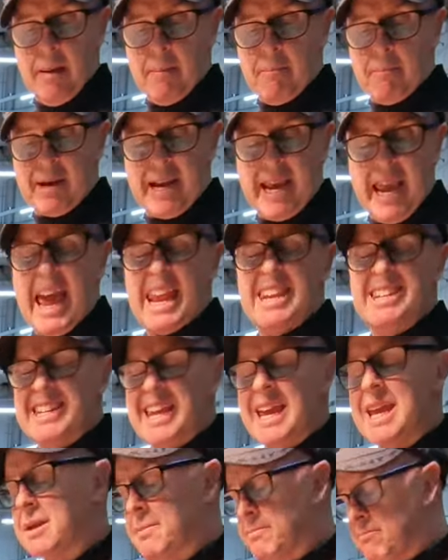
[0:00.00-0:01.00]
can
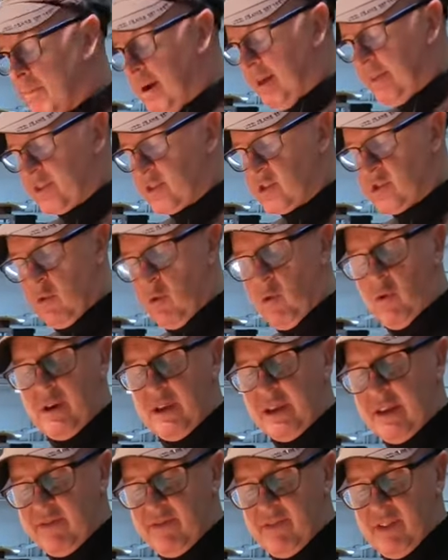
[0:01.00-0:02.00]
take months or
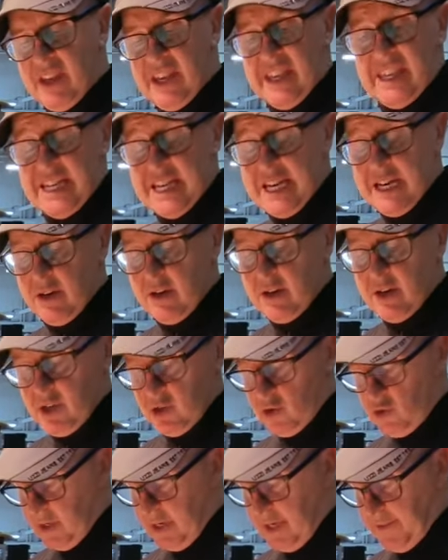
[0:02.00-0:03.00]
even a year
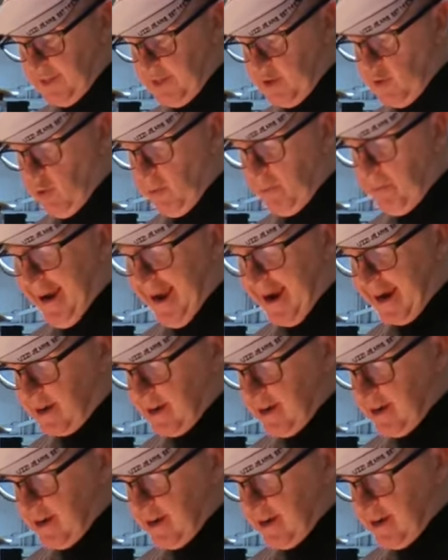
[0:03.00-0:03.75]
to get that all back.